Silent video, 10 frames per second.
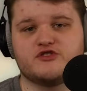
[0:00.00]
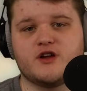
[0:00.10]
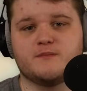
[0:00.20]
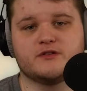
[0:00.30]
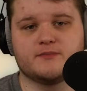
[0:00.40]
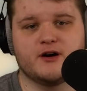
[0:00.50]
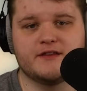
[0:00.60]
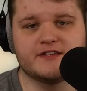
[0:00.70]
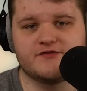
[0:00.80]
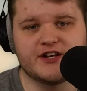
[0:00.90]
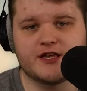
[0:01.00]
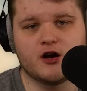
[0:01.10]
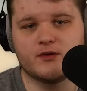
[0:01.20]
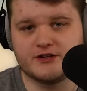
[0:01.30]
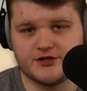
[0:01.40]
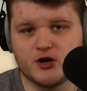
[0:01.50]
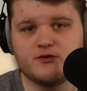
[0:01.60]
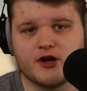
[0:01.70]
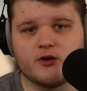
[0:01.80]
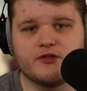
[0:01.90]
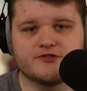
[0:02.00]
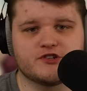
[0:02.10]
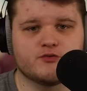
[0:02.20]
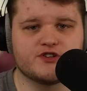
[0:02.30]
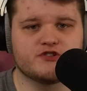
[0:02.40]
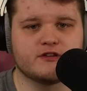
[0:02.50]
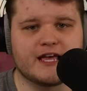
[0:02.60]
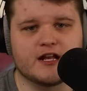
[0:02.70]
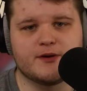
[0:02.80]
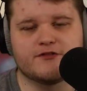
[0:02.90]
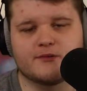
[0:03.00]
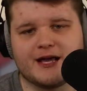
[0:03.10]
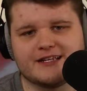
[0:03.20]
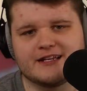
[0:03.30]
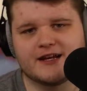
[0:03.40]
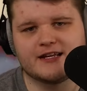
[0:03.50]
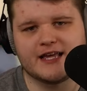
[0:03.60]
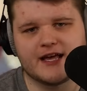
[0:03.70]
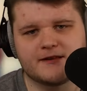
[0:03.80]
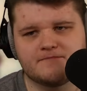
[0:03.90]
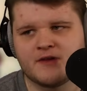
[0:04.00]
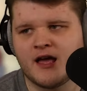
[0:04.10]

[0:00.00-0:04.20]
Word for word: stumbled upon this video and don't know there's an original anime from 1998,